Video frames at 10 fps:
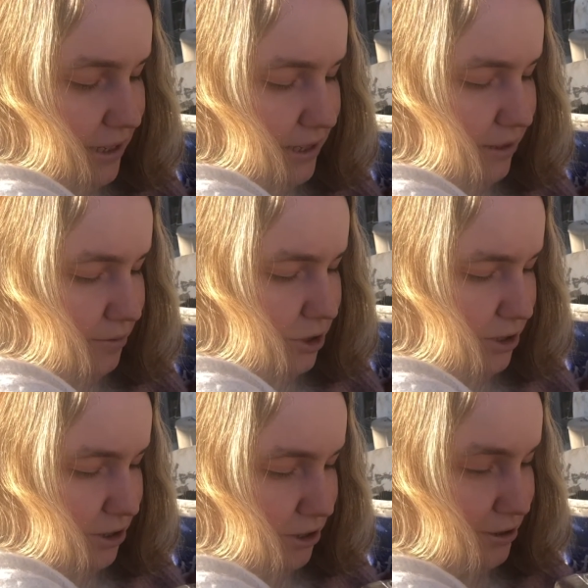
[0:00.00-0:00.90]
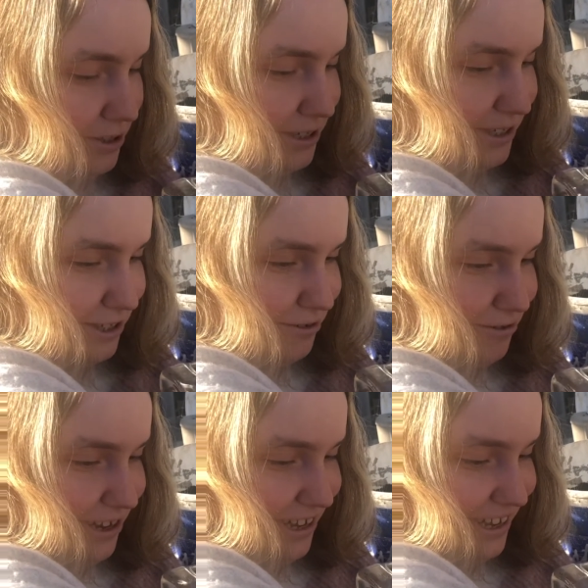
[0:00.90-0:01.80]
So I'm just going to
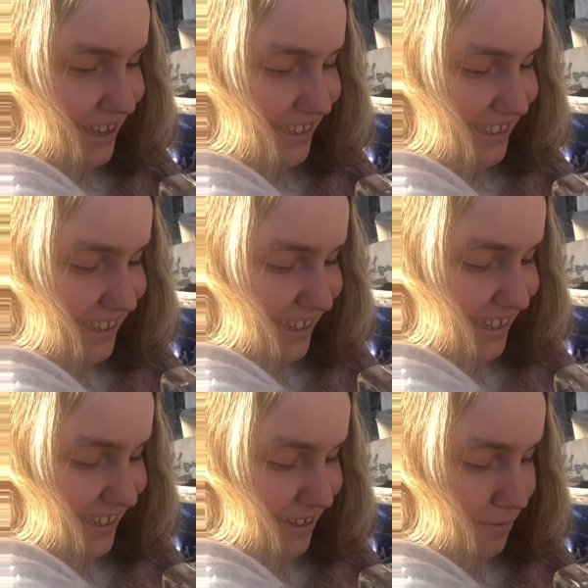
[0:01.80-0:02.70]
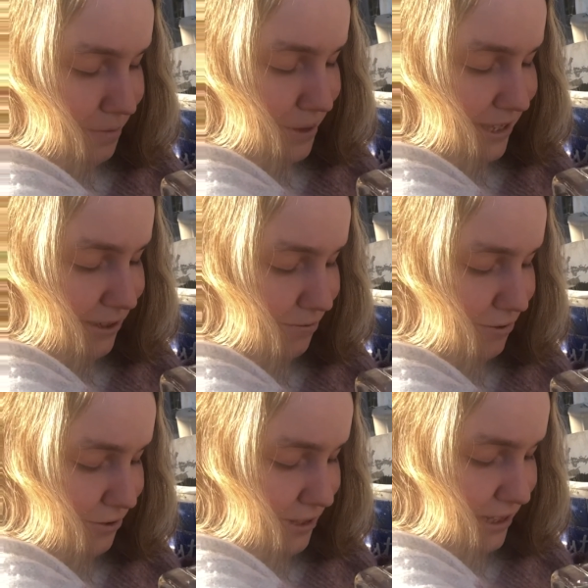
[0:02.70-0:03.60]
squirt a bit of
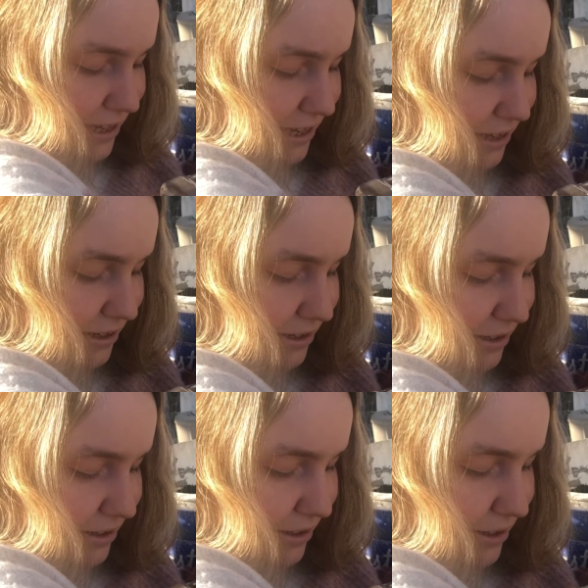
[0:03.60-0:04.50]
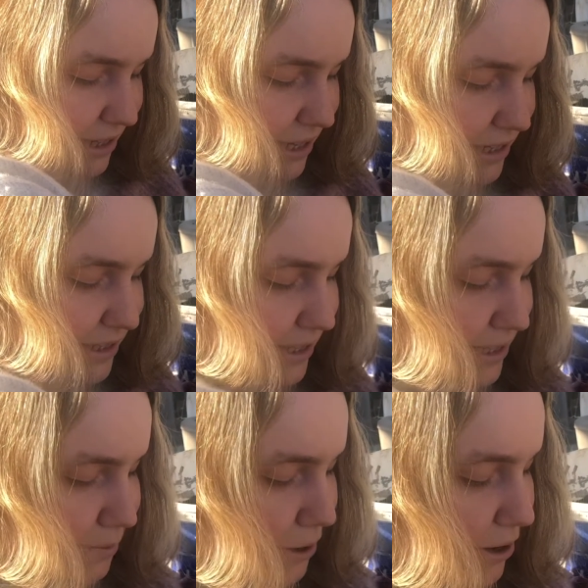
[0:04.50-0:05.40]
water into
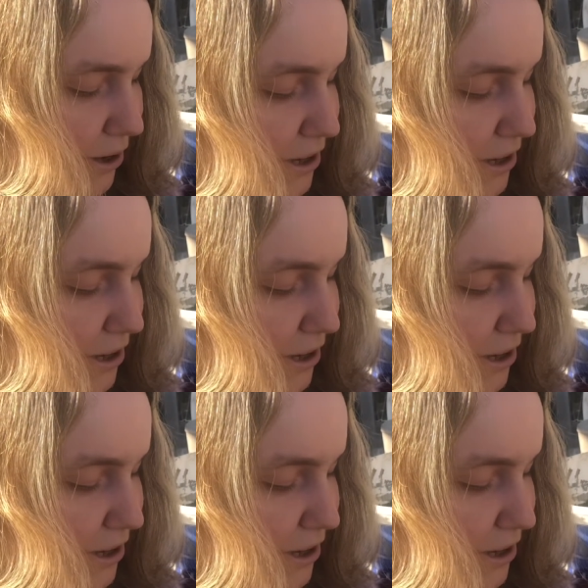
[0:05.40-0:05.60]
this pot.